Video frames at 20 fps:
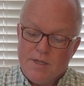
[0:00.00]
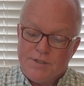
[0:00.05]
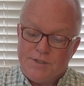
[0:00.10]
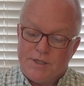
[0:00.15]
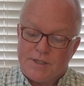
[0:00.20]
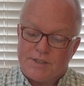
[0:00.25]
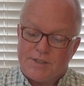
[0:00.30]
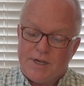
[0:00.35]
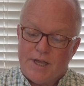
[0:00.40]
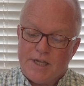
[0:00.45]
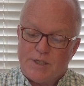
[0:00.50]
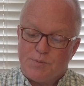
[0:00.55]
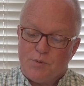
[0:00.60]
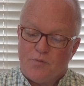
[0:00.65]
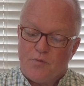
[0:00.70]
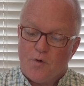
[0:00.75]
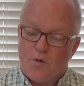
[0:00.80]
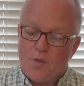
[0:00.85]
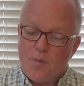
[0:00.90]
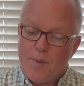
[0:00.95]
6 days
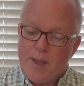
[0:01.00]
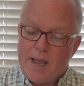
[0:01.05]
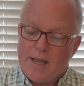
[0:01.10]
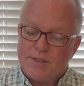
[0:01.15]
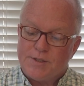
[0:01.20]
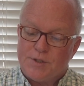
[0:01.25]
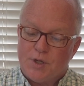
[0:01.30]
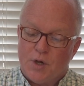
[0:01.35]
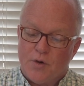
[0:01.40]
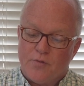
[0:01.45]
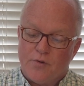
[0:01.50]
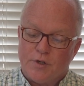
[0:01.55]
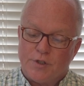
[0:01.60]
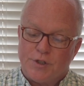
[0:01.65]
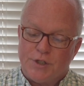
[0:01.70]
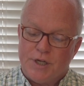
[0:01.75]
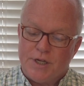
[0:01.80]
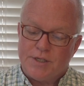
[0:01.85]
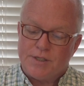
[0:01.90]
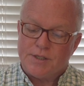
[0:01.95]
before the Passover,
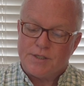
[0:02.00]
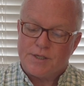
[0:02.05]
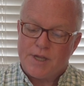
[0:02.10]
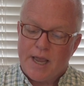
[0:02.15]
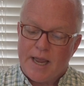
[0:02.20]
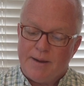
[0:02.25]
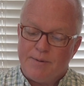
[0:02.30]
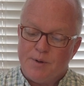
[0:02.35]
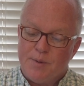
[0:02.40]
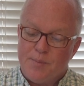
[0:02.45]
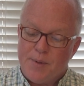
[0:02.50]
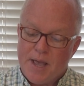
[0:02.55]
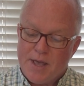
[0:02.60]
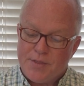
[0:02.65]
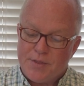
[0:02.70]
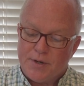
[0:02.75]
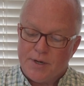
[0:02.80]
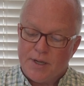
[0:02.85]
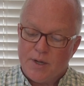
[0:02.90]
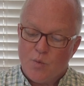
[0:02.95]
Jesus came to
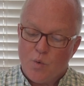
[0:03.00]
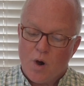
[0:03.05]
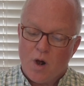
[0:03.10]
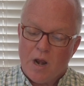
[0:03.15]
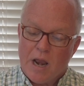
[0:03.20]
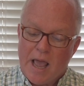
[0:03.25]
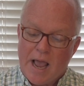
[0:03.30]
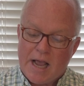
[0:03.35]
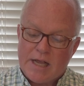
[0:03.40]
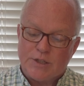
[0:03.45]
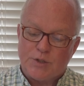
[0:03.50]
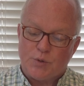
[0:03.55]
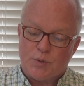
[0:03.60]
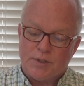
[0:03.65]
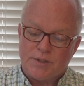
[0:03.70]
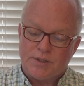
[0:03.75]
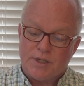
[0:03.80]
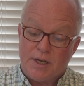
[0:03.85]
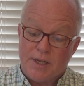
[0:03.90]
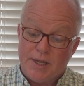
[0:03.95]
Bethany, where
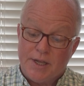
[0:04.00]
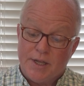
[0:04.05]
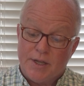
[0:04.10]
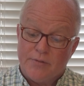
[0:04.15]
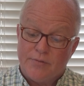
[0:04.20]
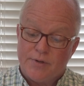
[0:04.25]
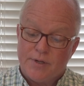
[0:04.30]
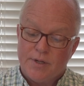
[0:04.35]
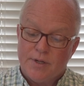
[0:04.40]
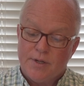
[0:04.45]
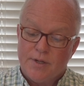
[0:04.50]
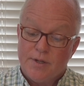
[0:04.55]
Lazarus lived,